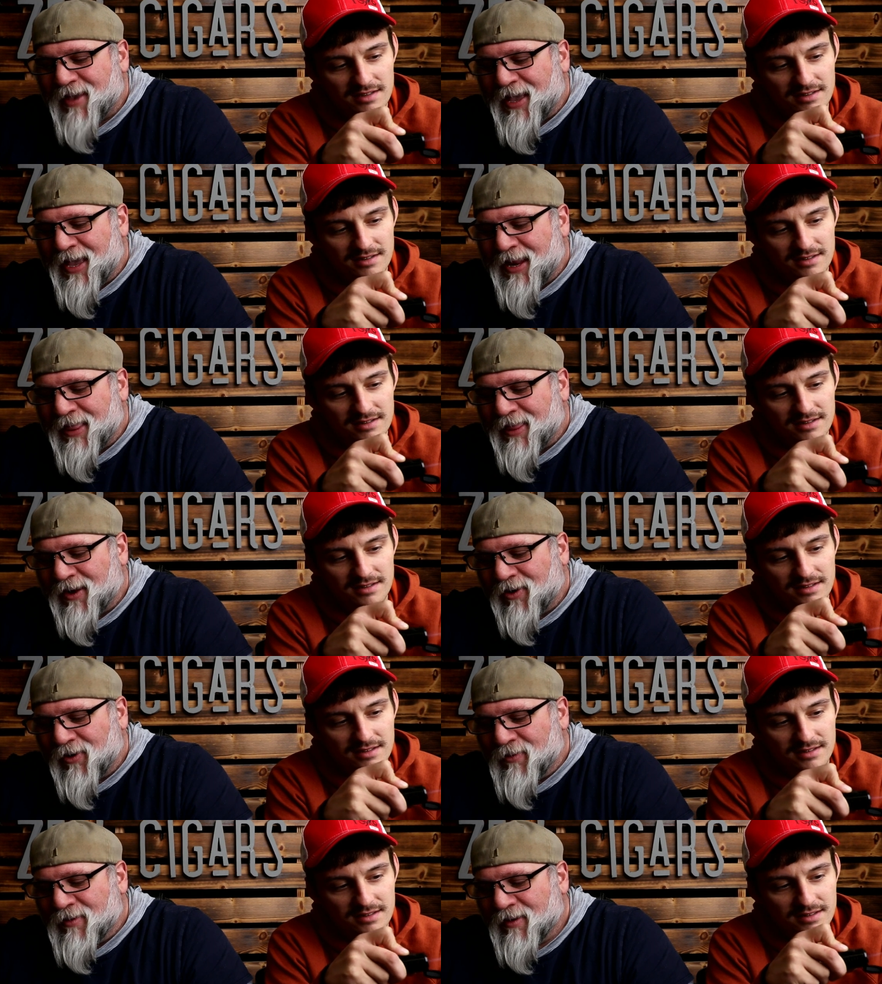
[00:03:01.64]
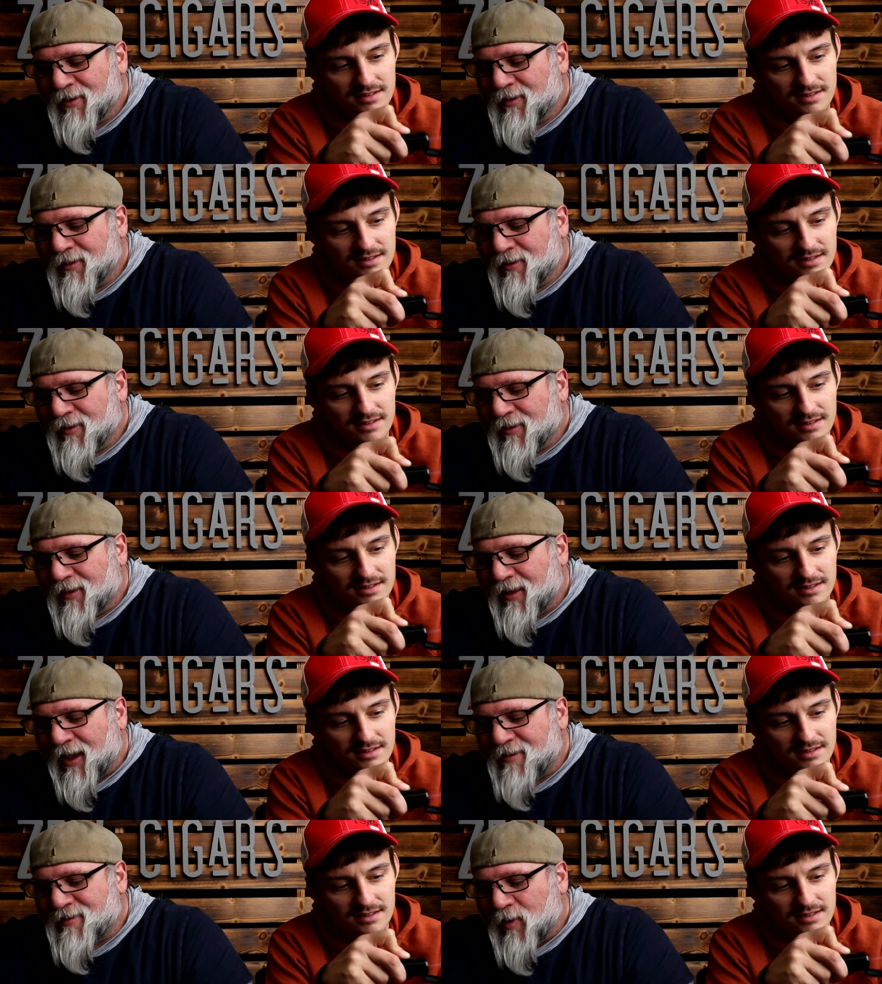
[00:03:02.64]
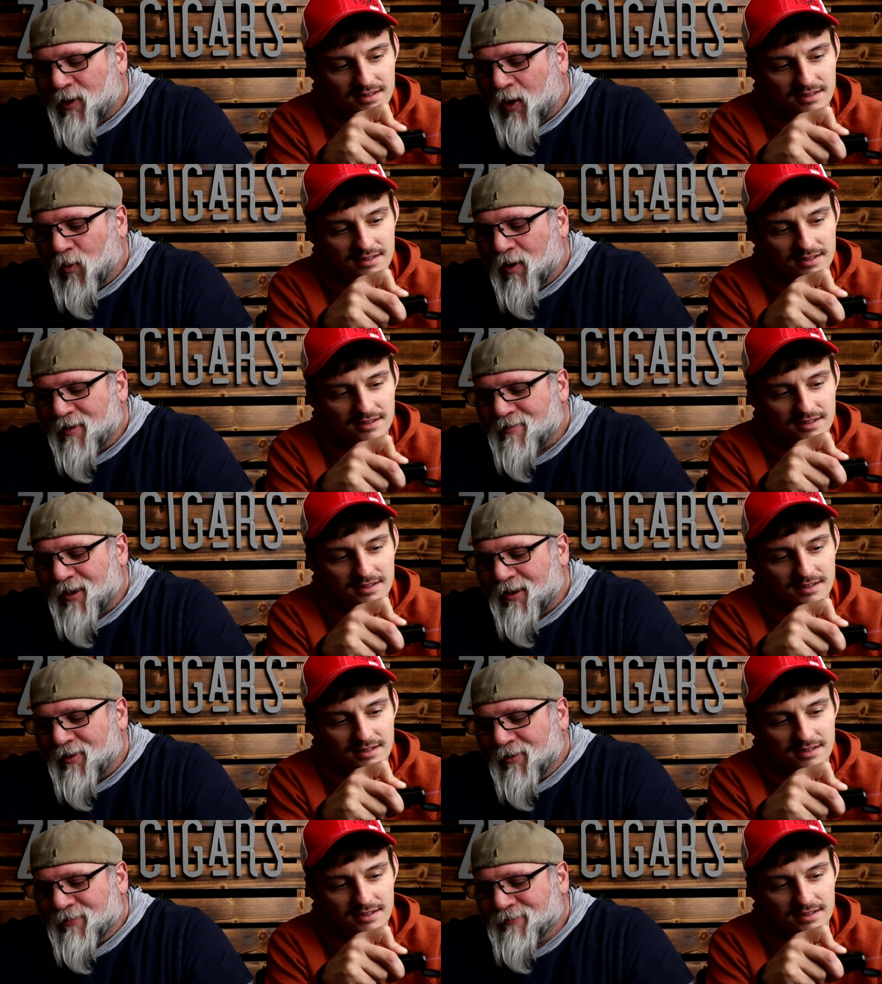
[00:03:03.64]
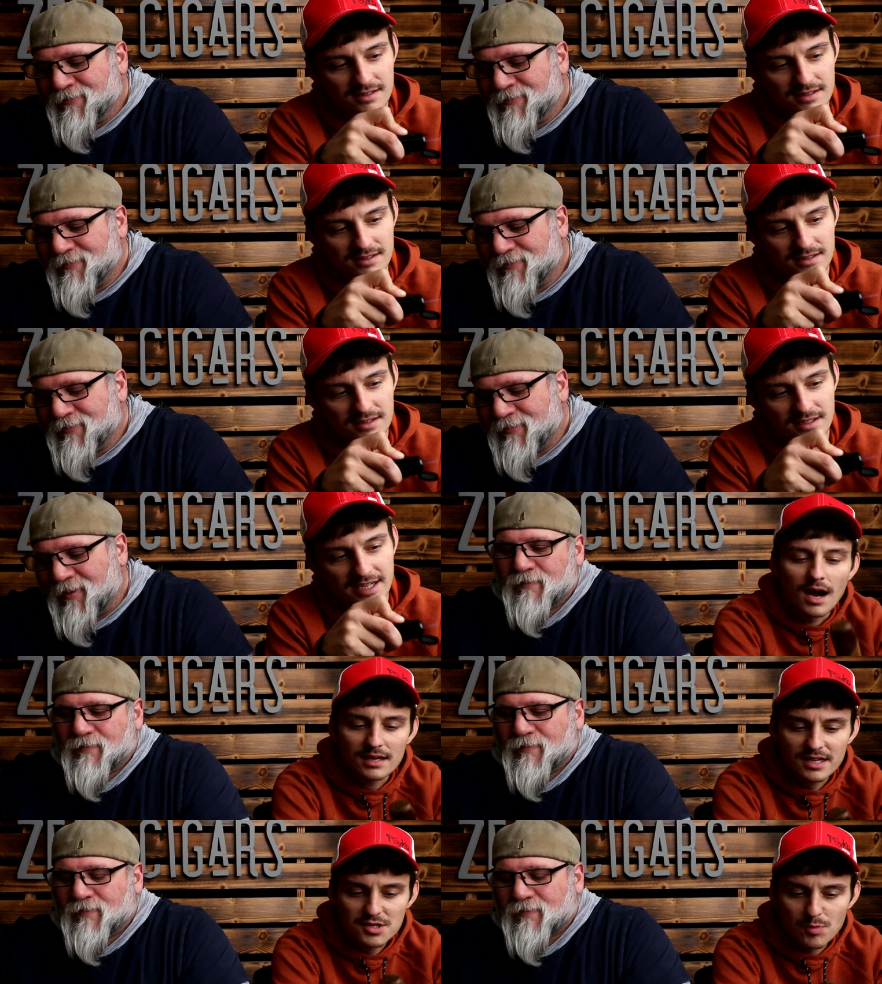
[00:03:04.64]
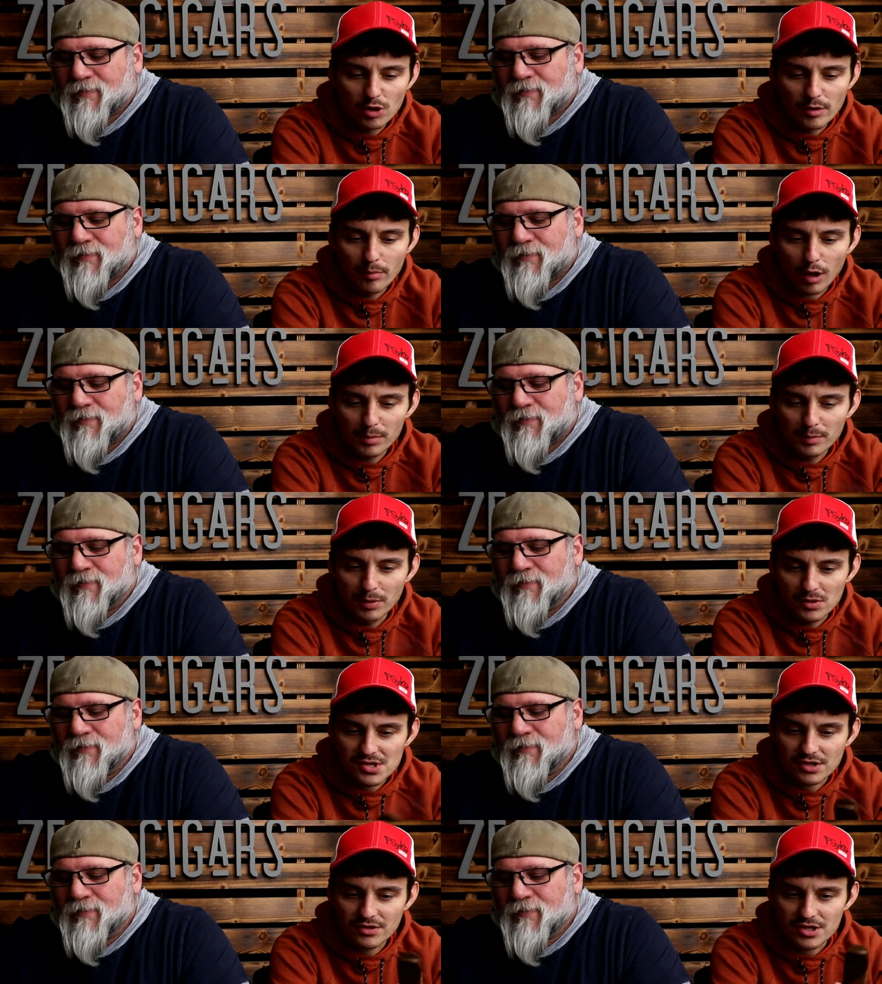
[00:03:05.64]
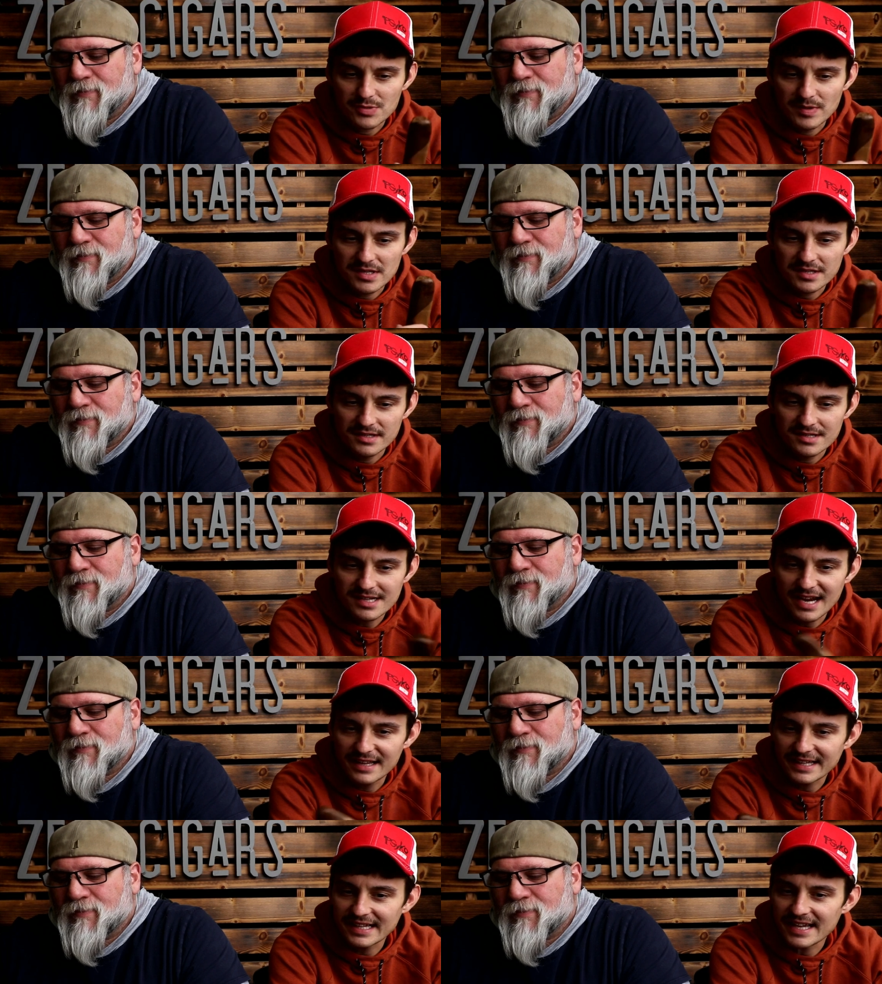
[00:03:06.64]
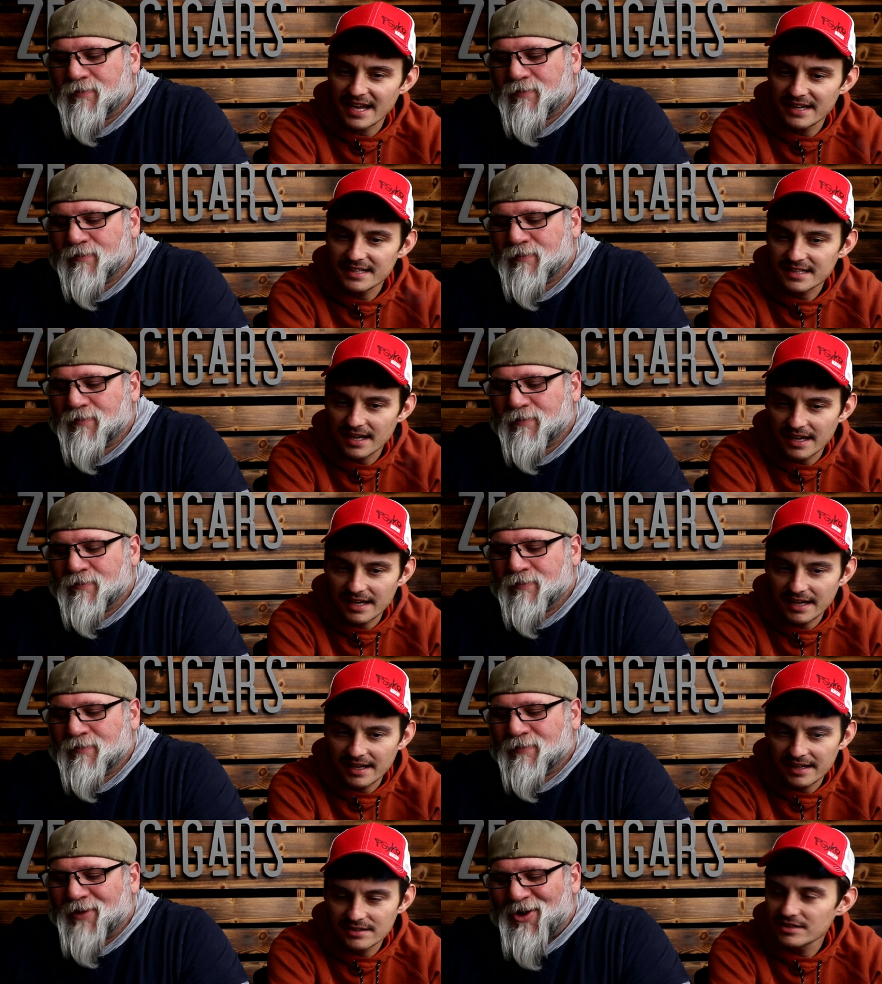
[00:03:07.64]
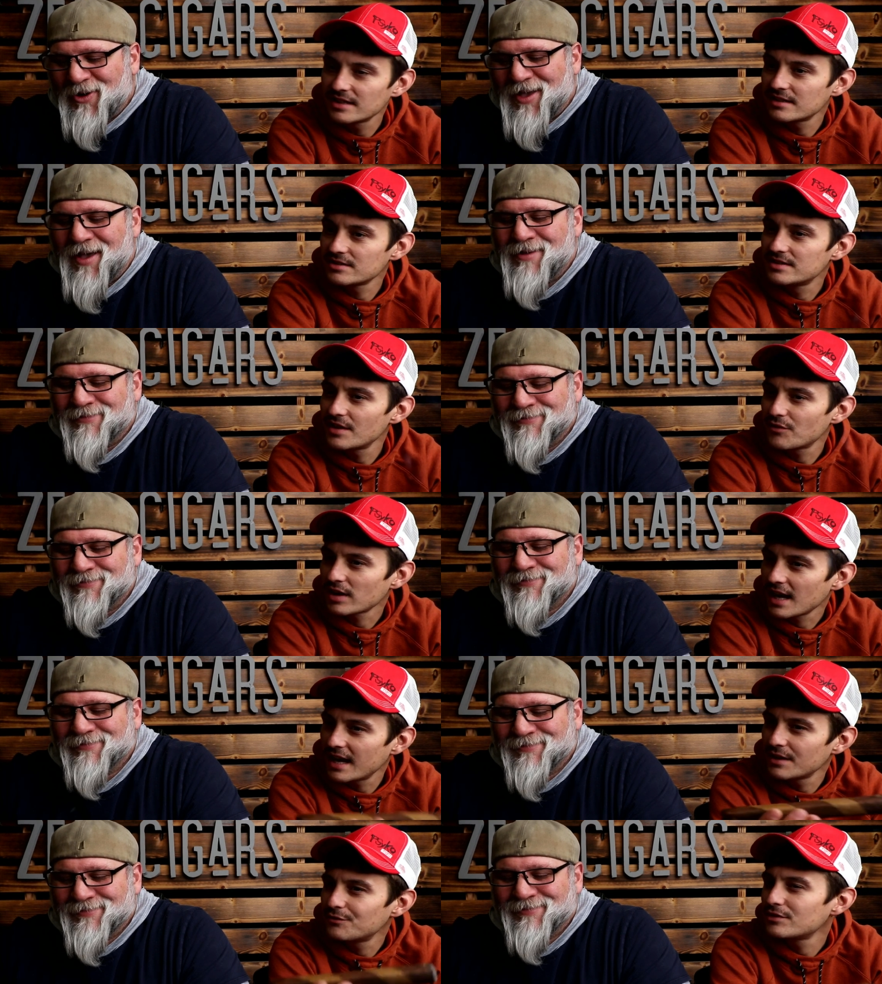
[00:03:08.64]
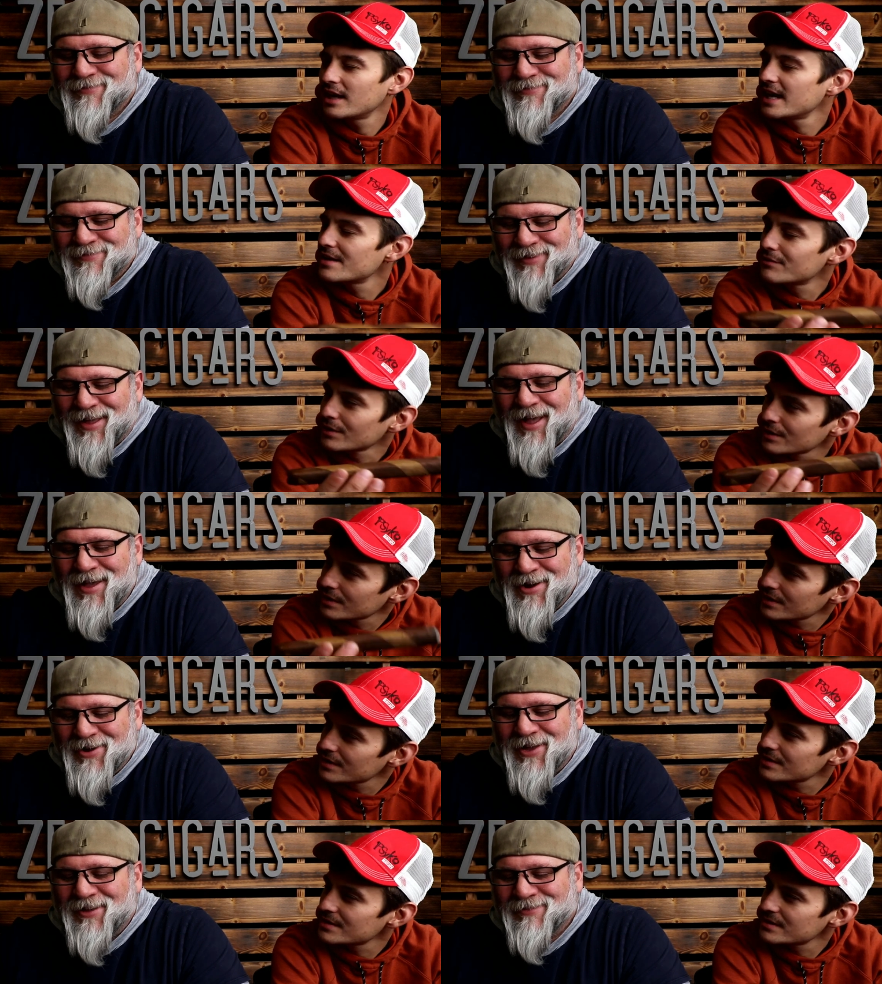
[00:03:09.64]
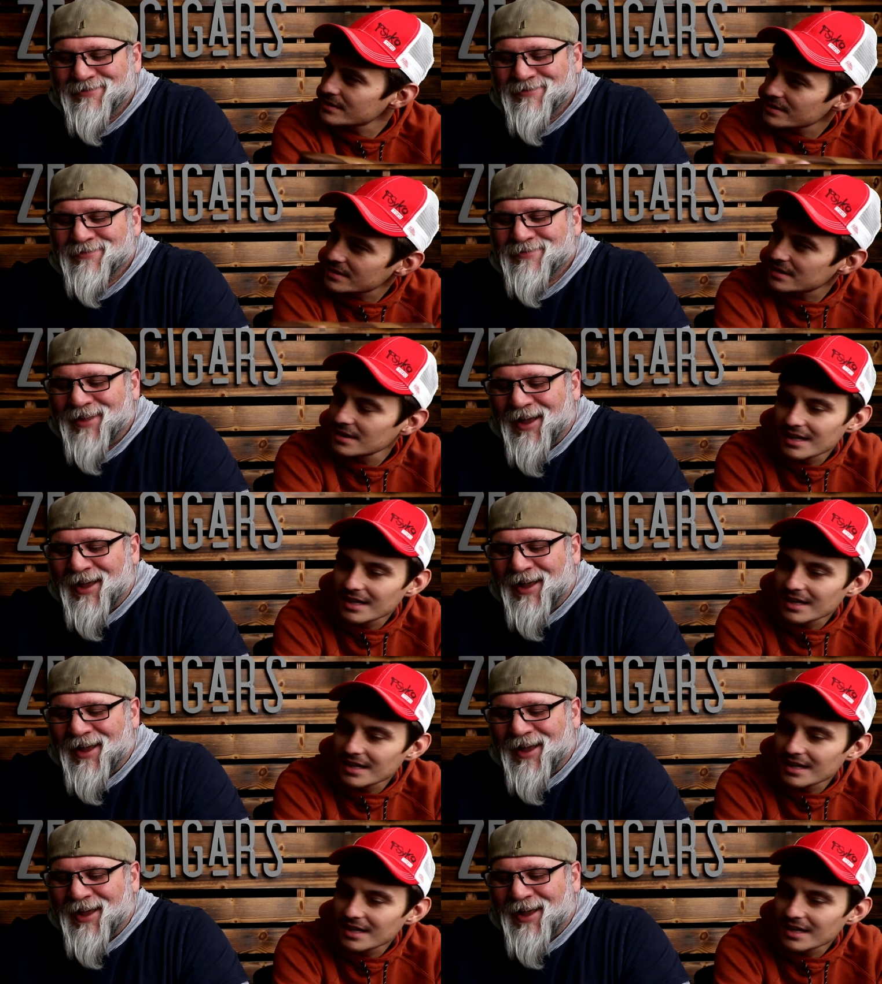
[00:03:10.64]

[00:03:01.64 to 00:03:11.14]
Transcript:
Speaker 1: to say anything, dude. I say what I want to say, dude. I like smoking barber poles at Christmas because it's kind of like a candy cane. You okay. get a different kind of flavors. I hear you.